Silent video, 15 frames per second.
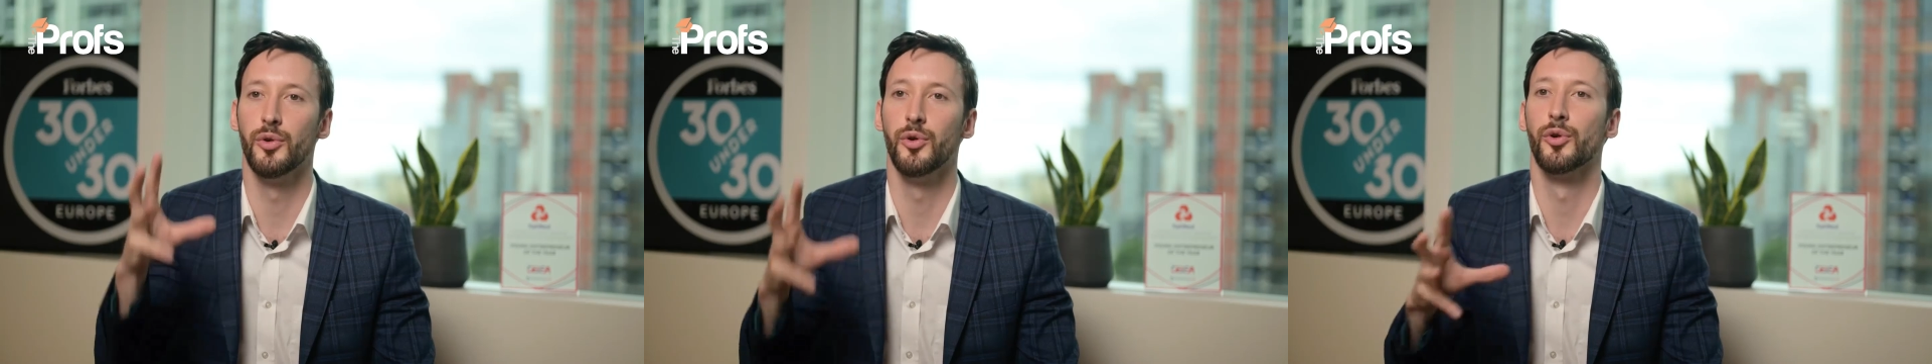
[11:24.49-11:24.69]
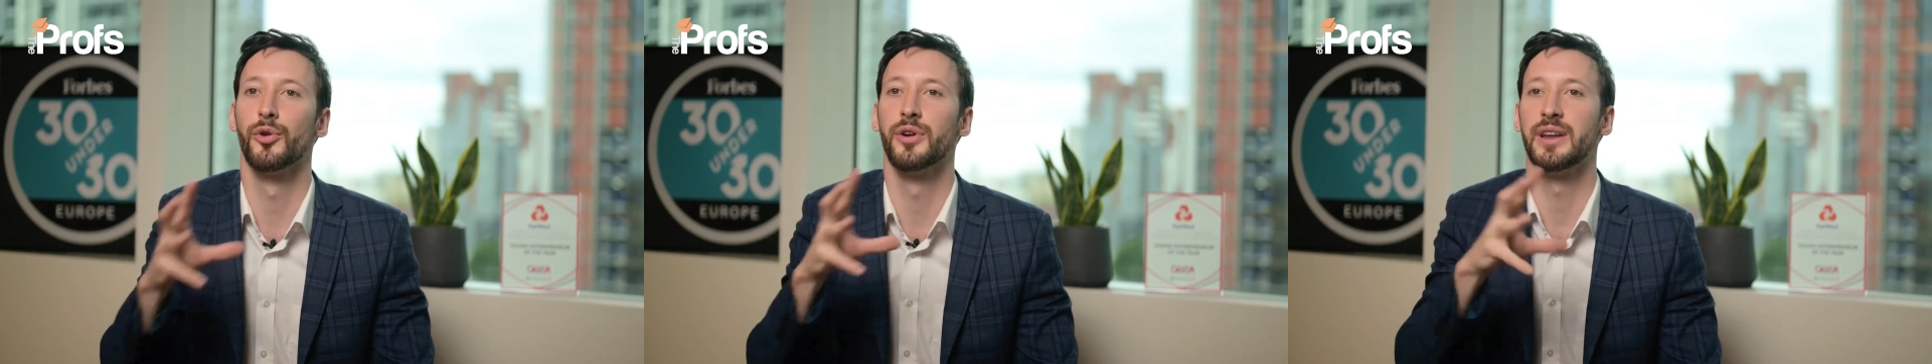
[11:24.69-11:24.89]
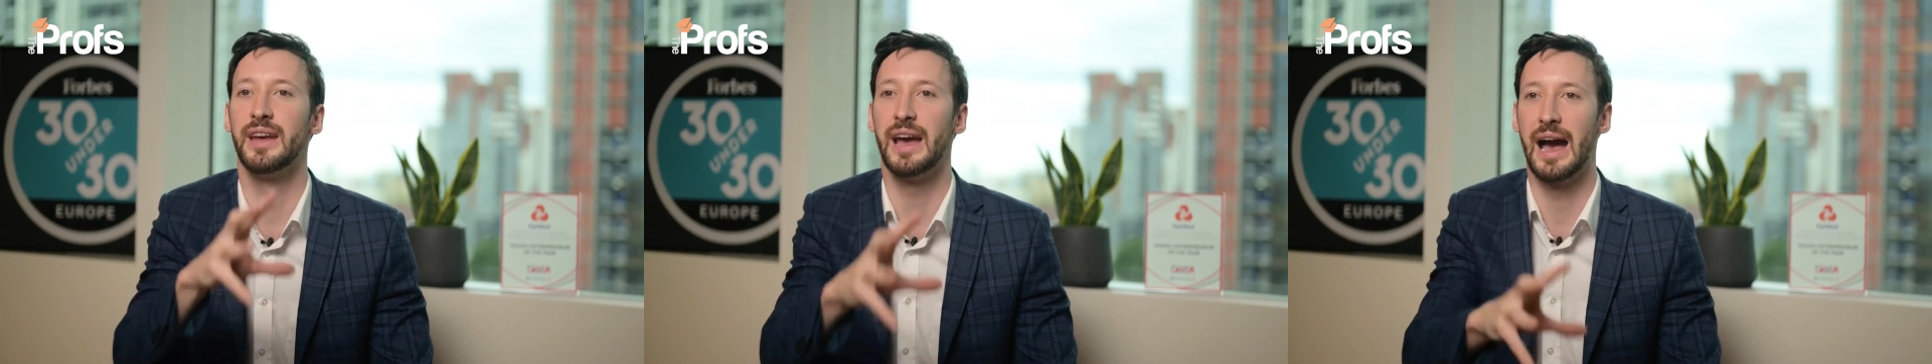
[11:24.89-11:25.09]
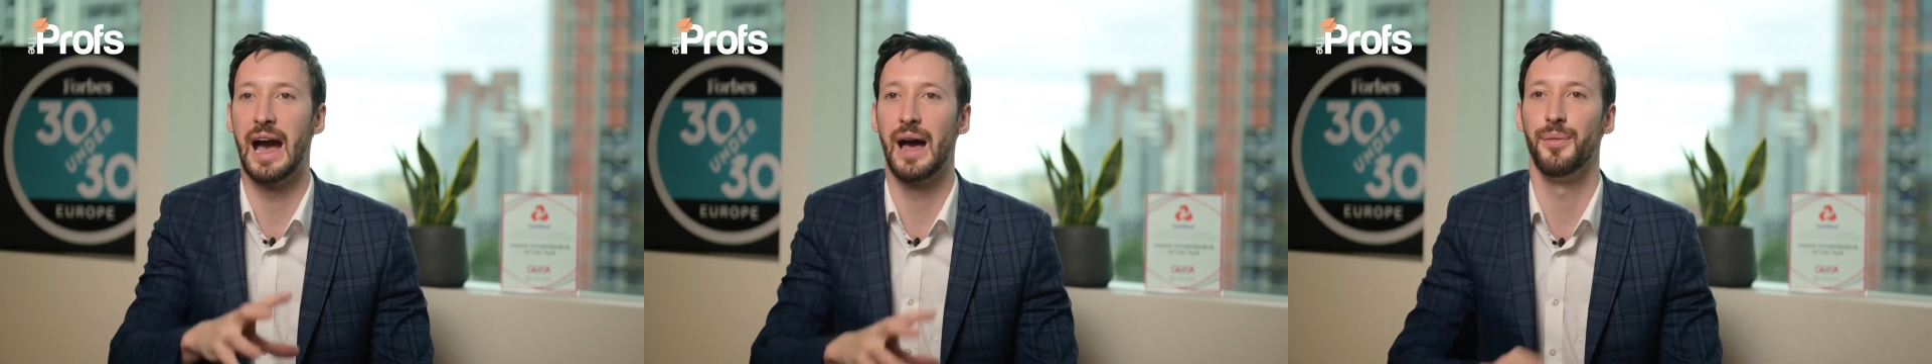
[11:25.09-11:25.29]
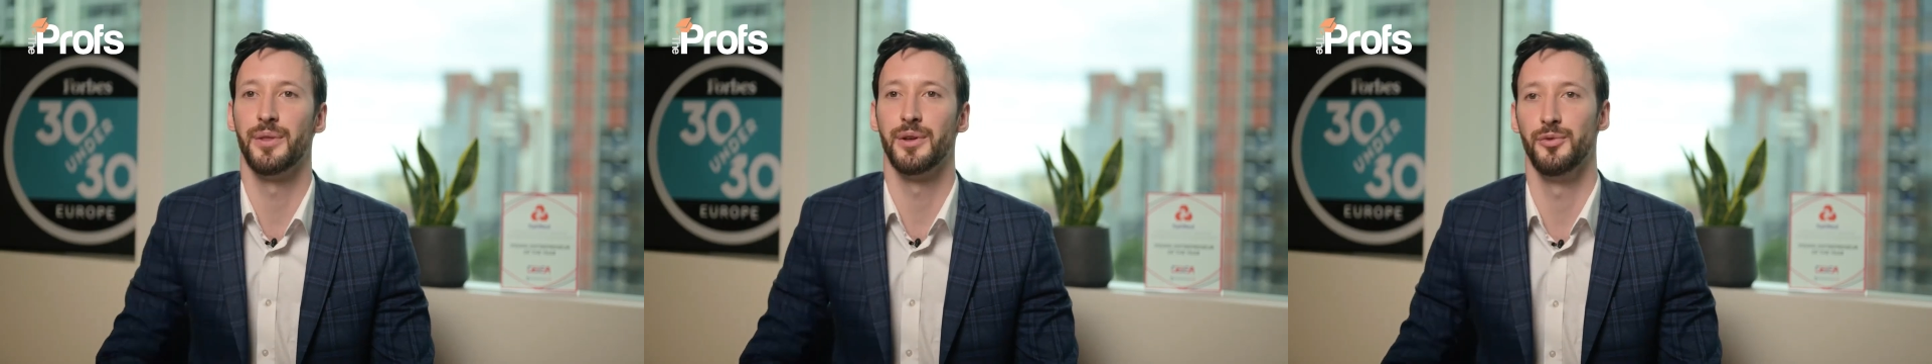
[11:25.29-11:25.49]
already
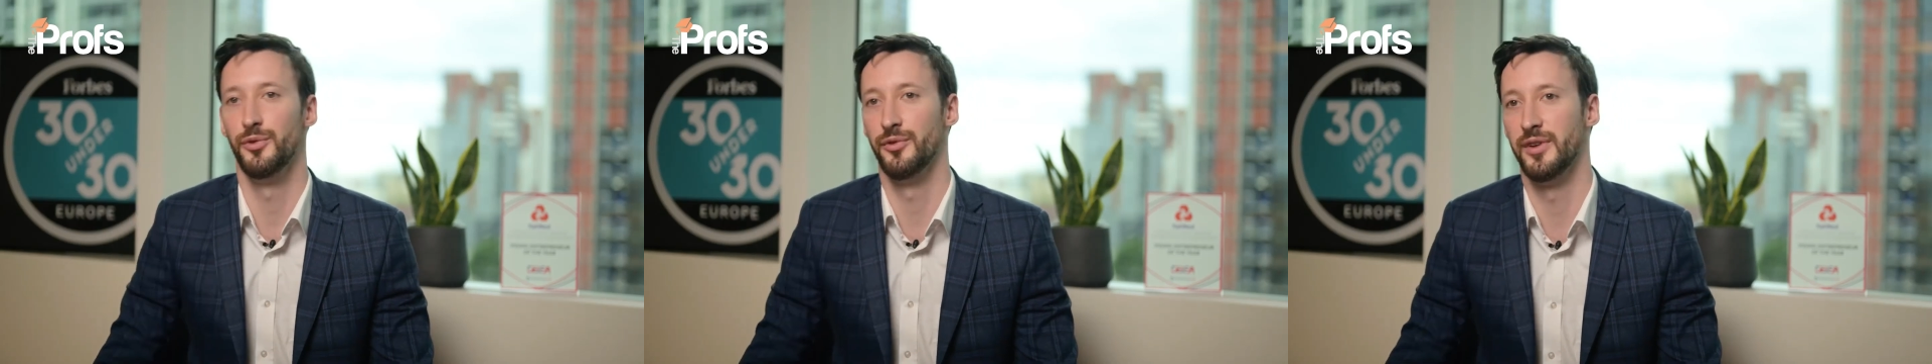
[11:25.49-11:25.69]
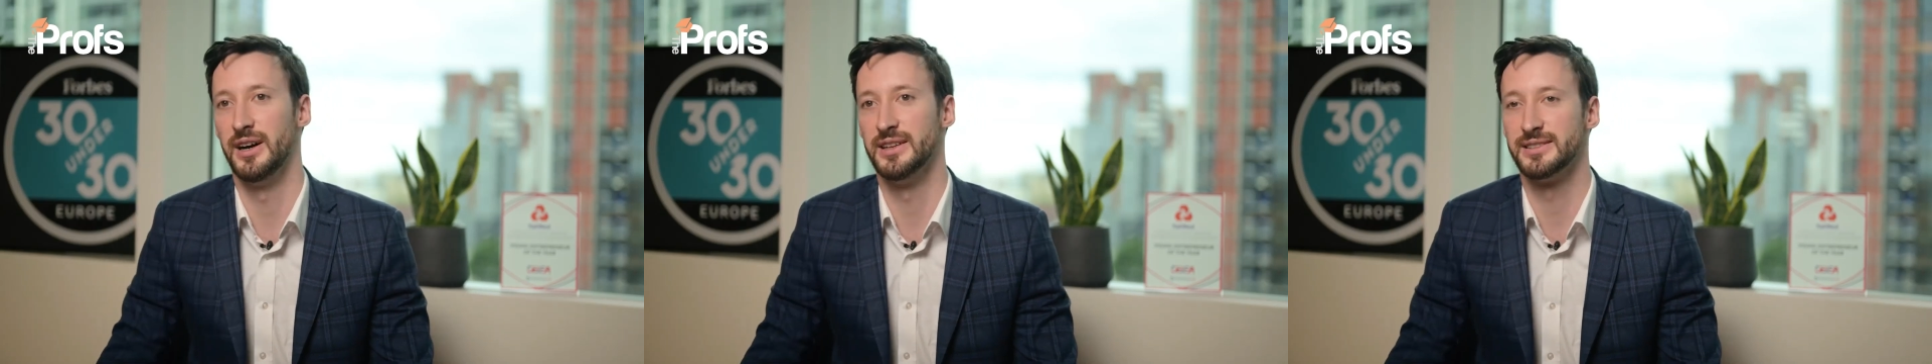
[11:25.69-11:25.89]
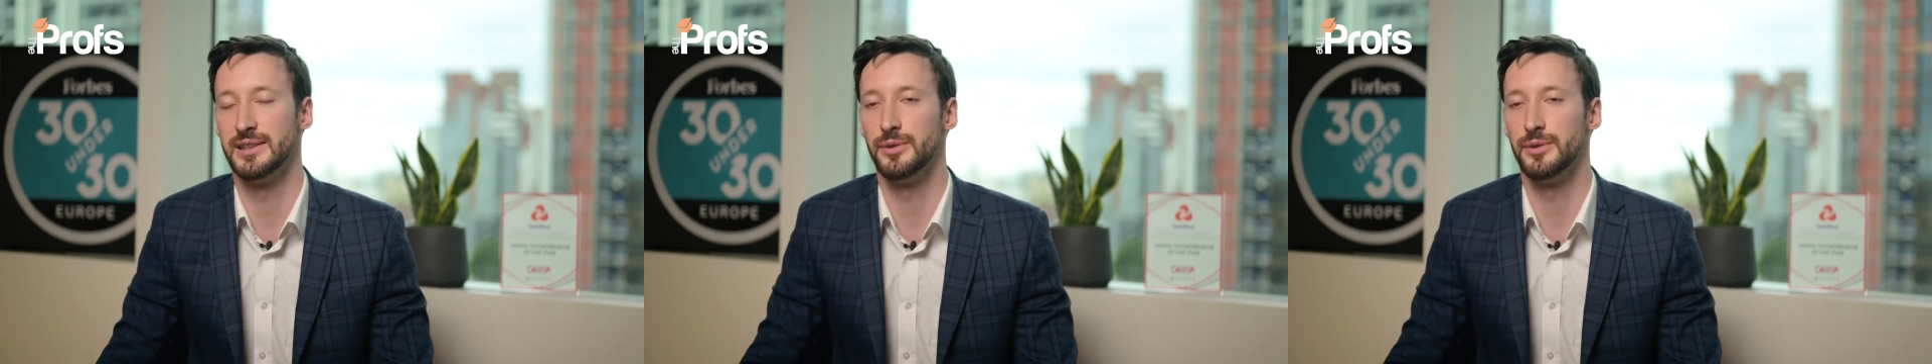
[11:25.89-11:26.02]
at the university.